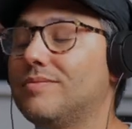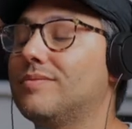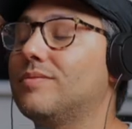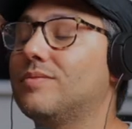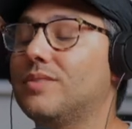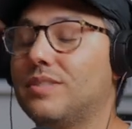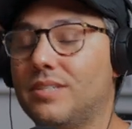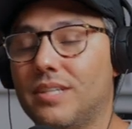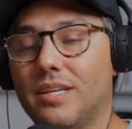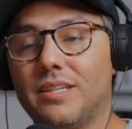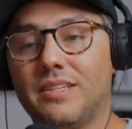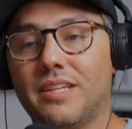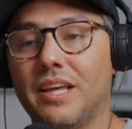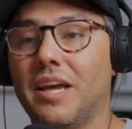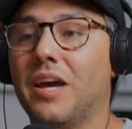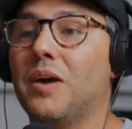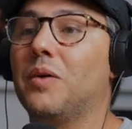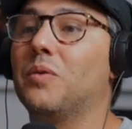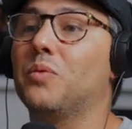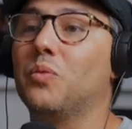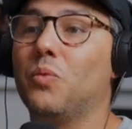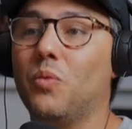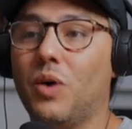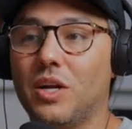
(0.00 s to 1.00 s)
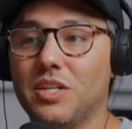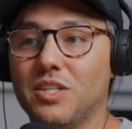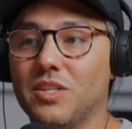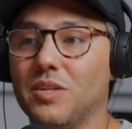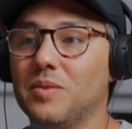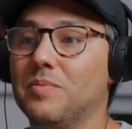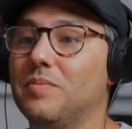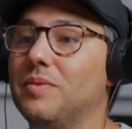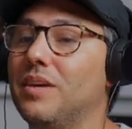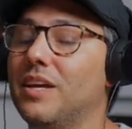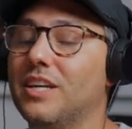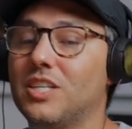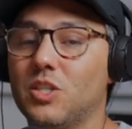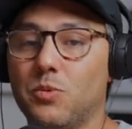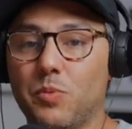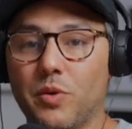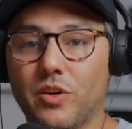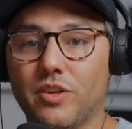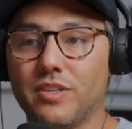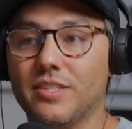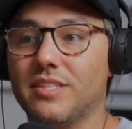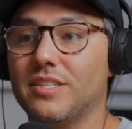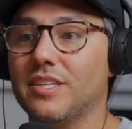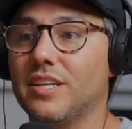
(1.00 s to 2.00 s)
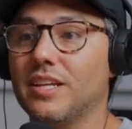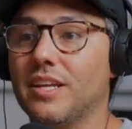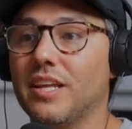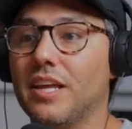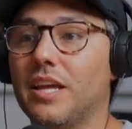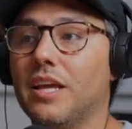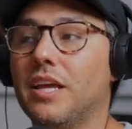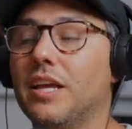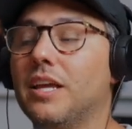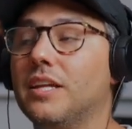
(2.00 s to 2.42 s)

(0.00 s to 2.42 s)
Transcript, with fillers: Sit down, watch them, experience it.